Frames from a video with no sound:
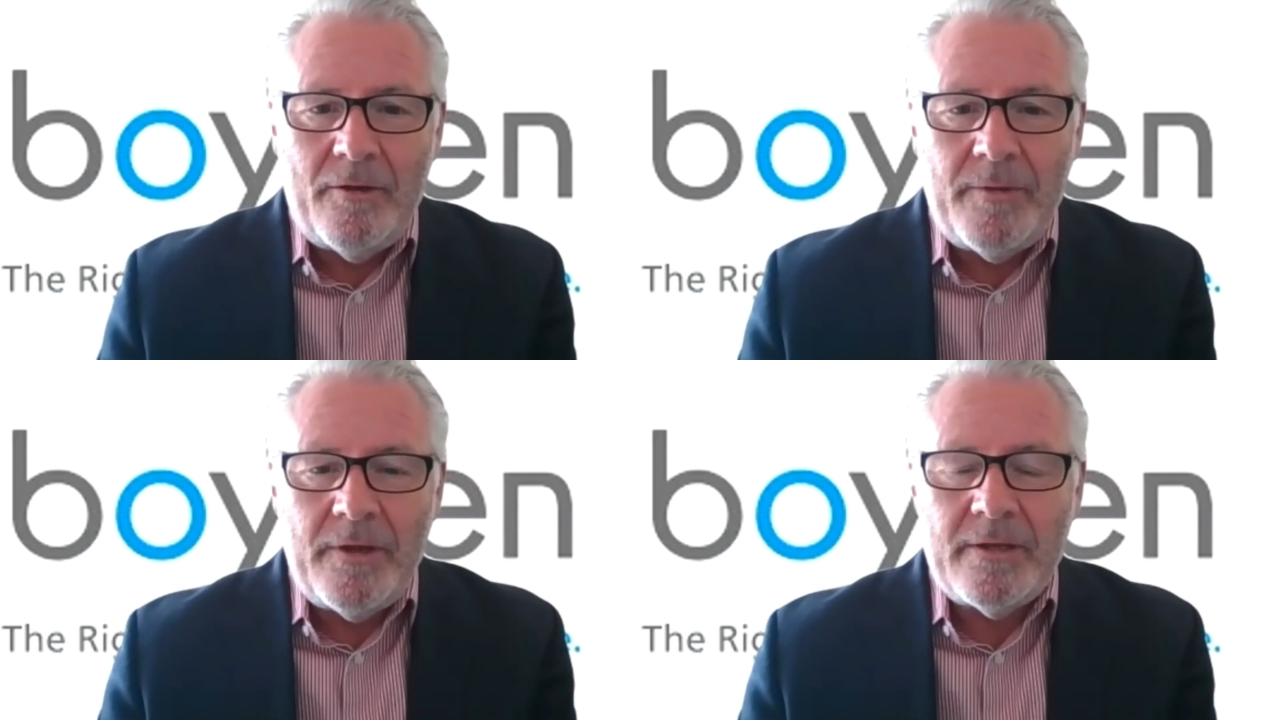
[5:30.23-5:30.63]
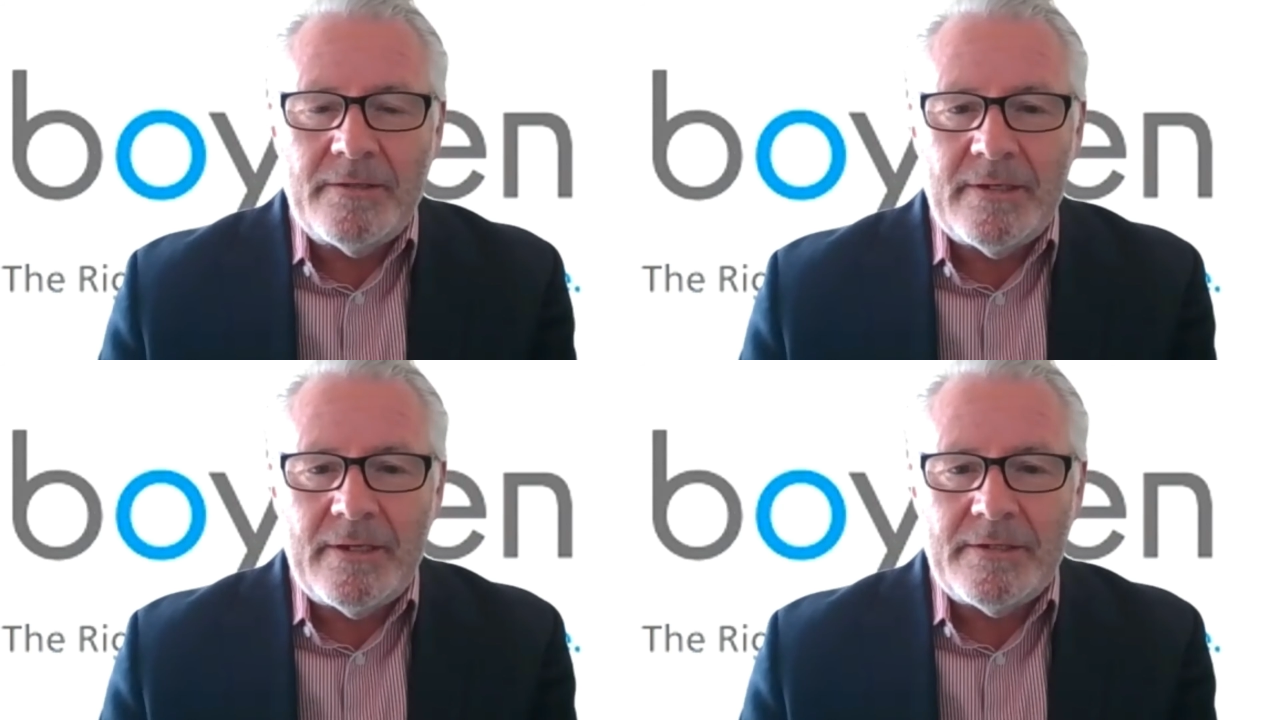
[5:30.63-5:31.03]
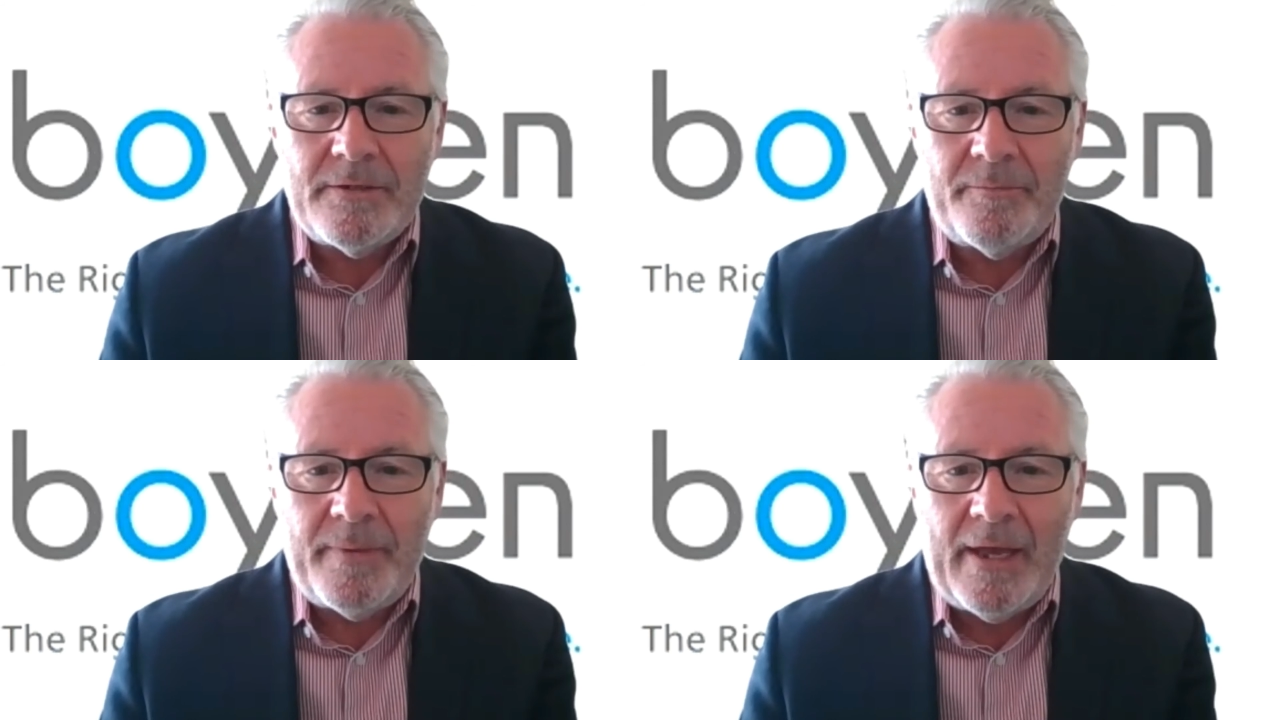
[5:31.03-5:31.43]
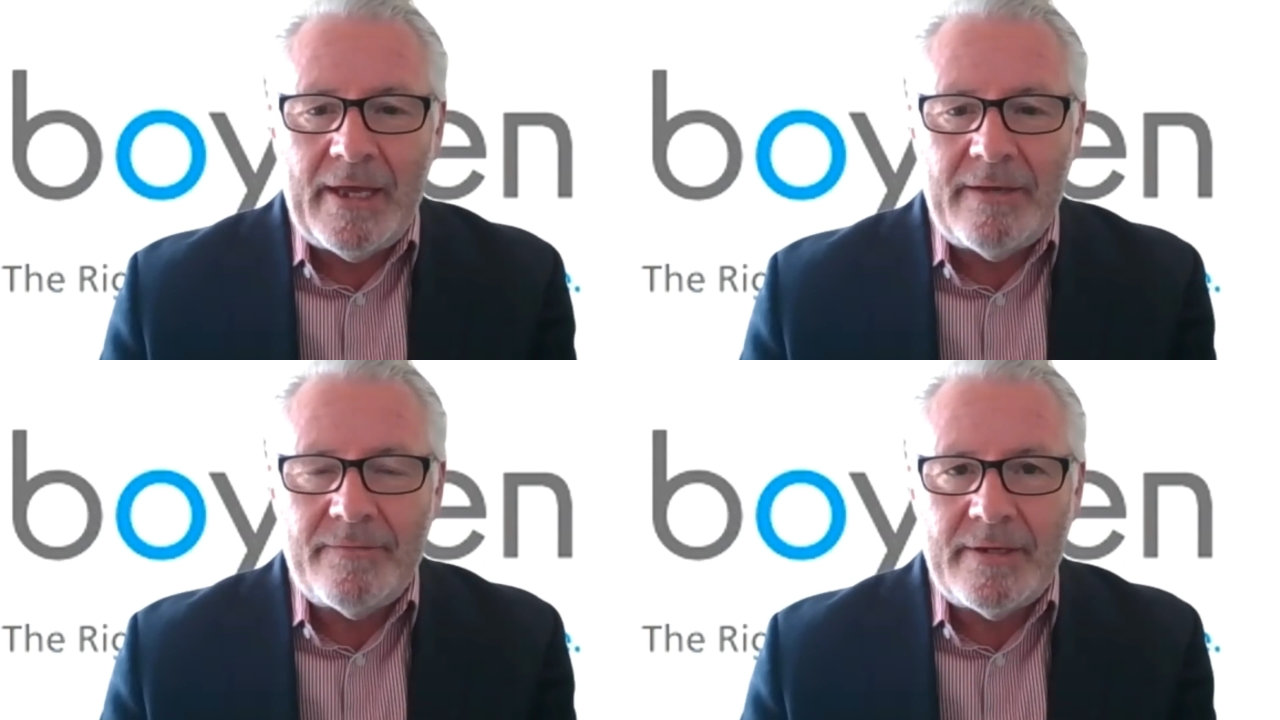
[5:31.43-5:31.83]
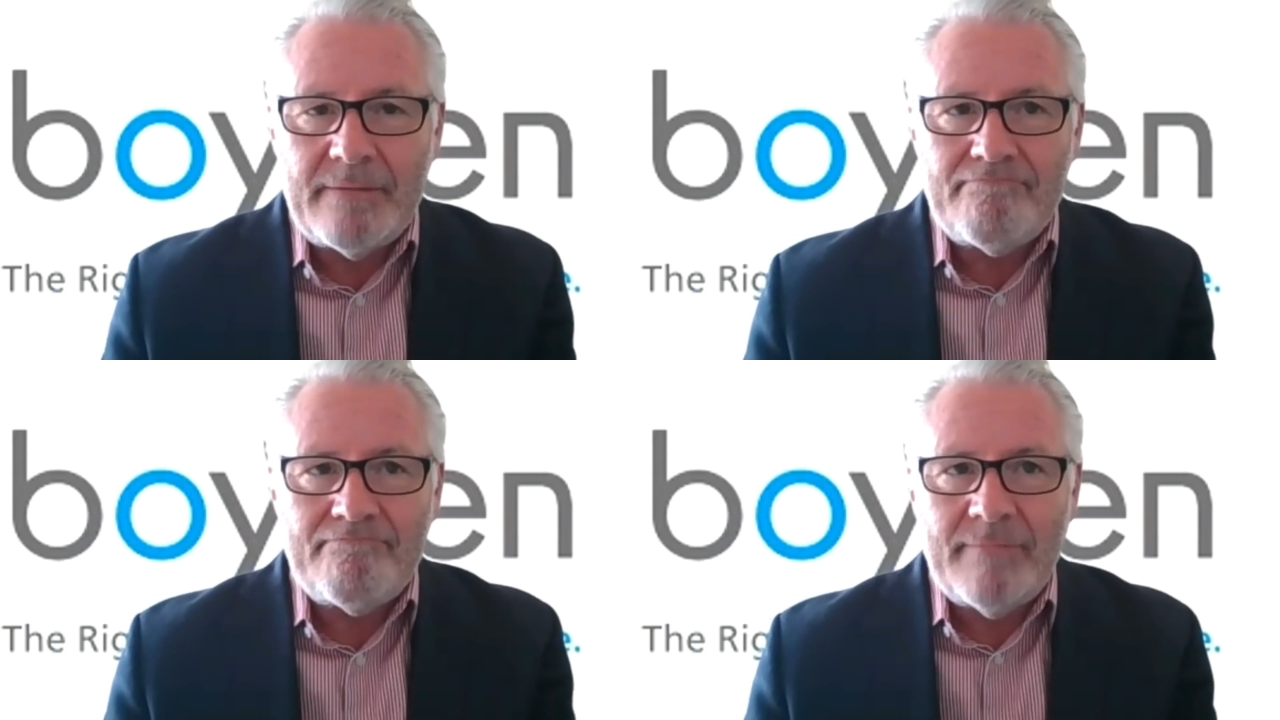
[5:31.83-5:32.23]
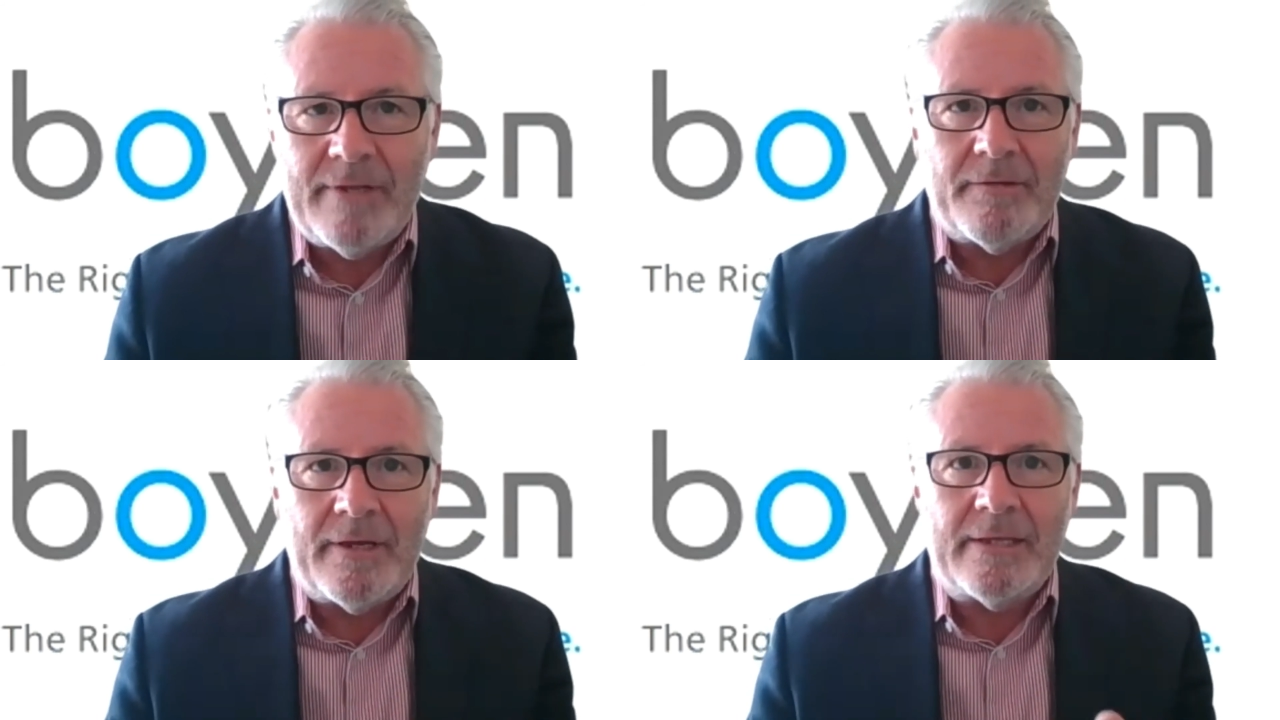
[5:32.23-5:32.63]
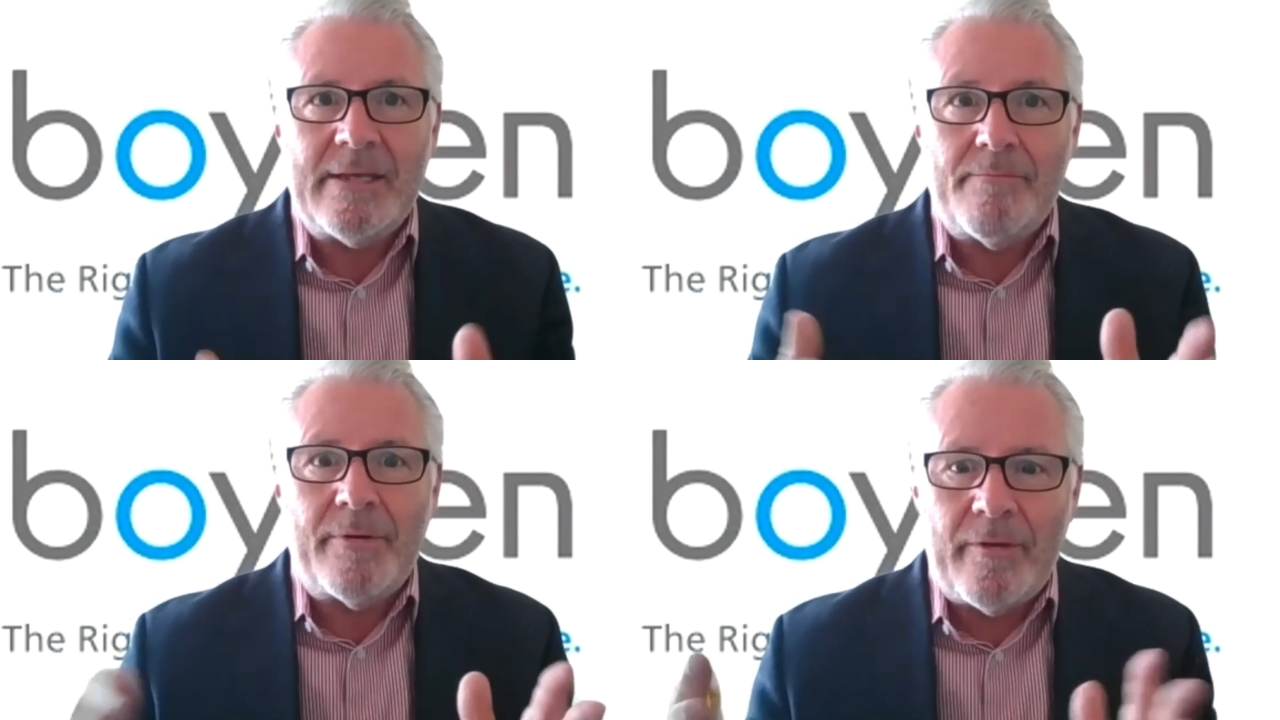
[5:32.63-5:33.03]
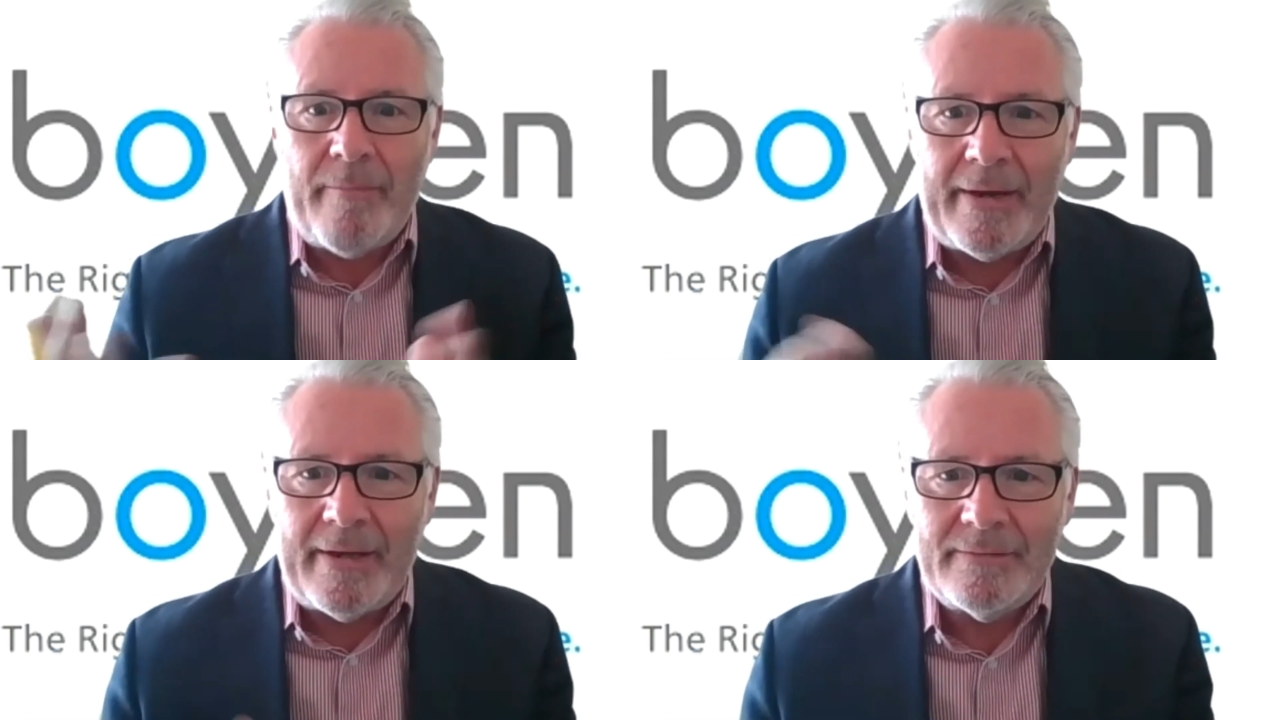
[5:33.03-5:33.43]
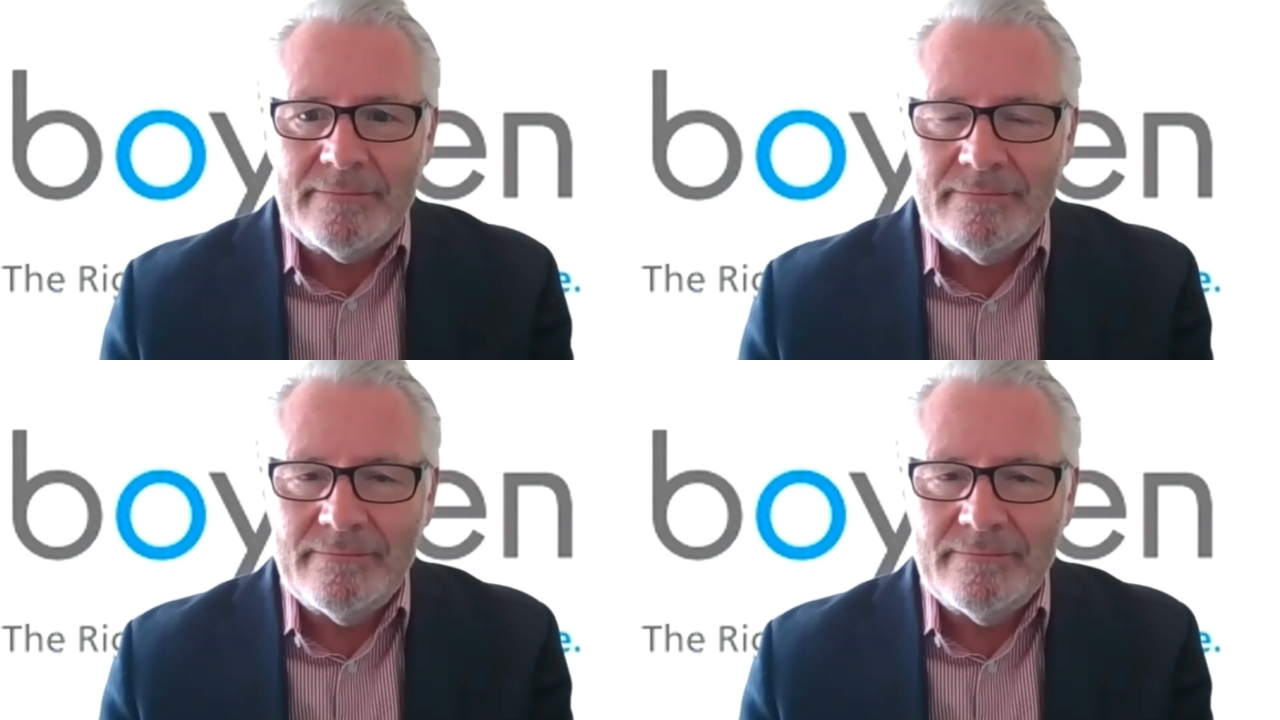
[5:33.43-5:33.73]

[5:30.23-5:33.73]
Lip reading: whom you consider to have behaved in an exemplary manner?